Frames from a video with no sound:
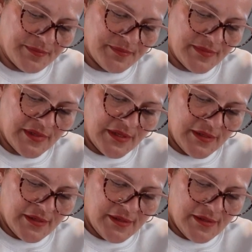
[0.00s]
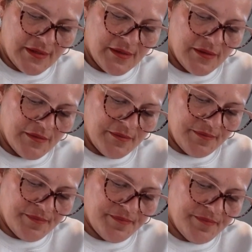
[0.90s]

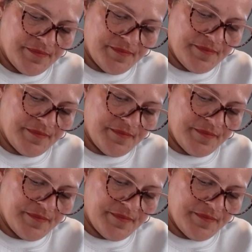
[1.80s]
(silence)